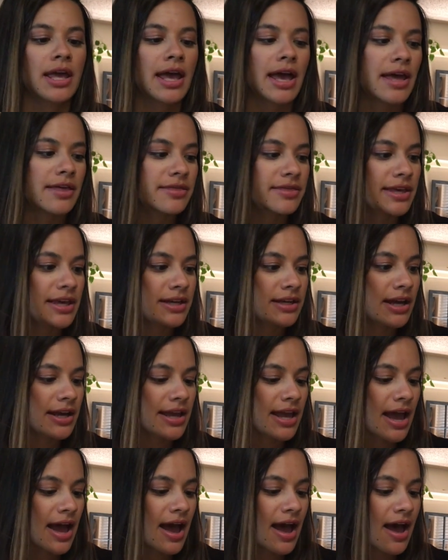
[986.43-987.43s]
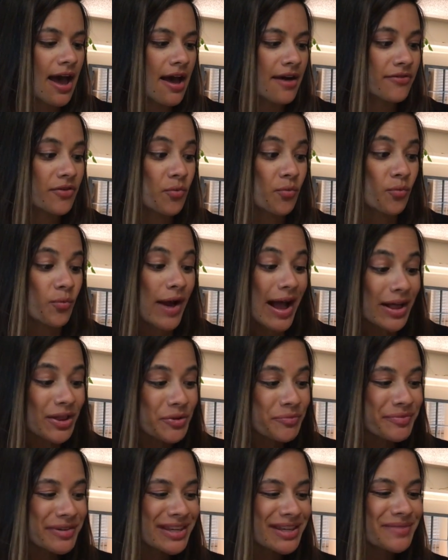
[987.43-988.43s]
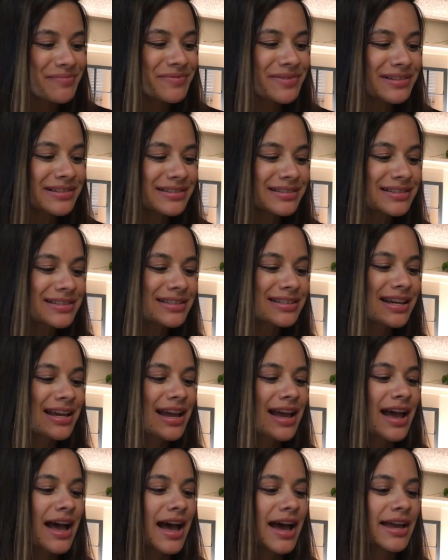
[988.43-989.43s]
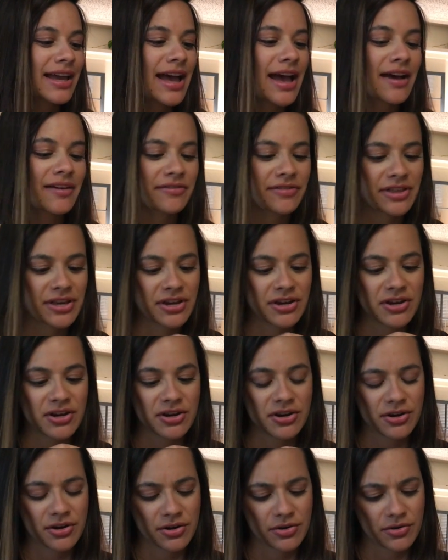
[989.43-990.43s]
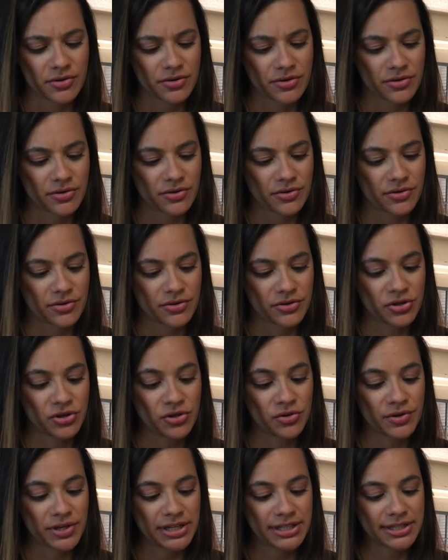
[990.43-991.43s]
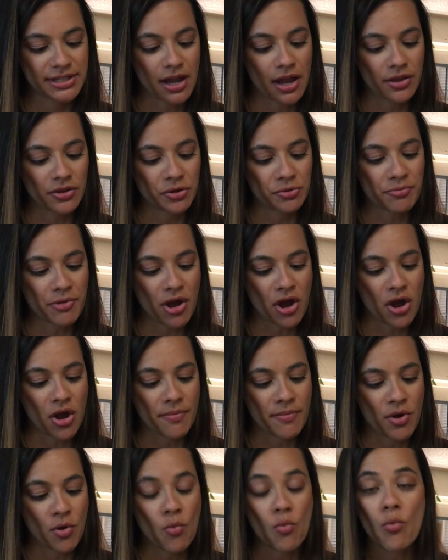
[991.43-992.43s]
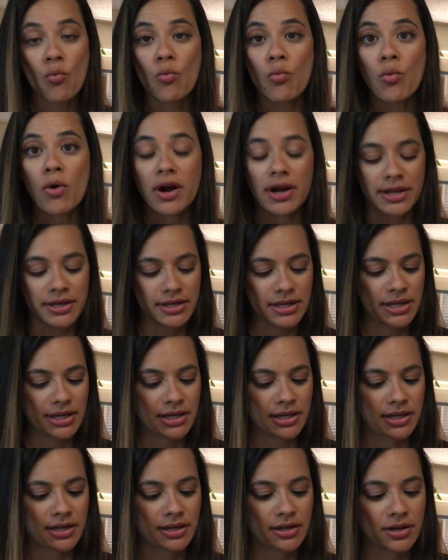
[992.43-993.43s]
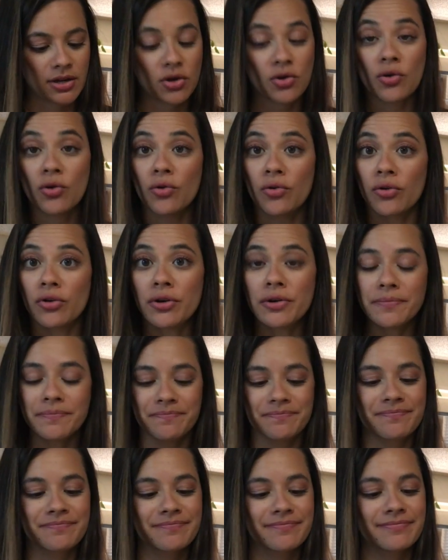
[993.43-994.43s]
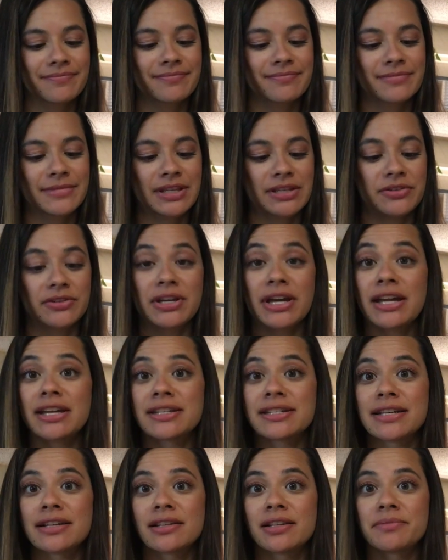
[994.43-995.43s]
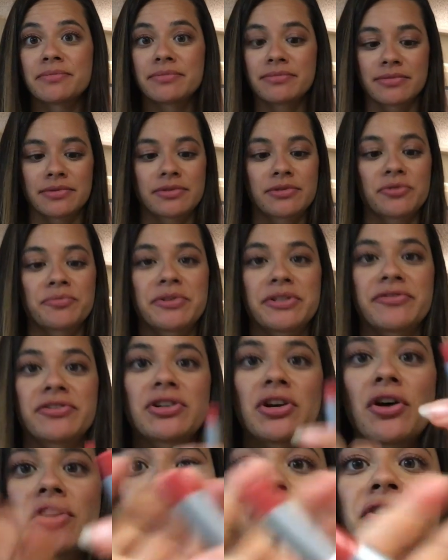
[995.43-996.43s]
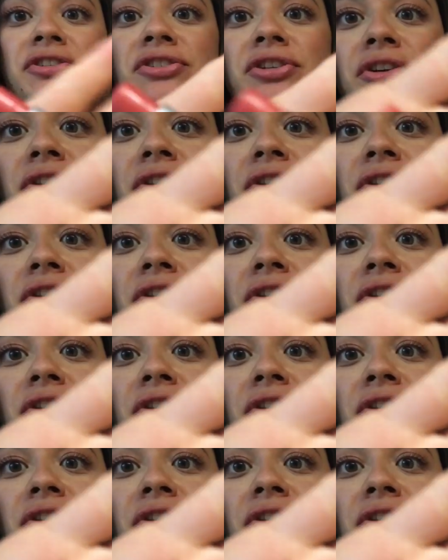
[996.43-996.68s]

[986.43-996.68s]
And then I have Well People. I have their Nudist Color Balm 1 in Coral. You can kind of tell I'm a little bit of an orange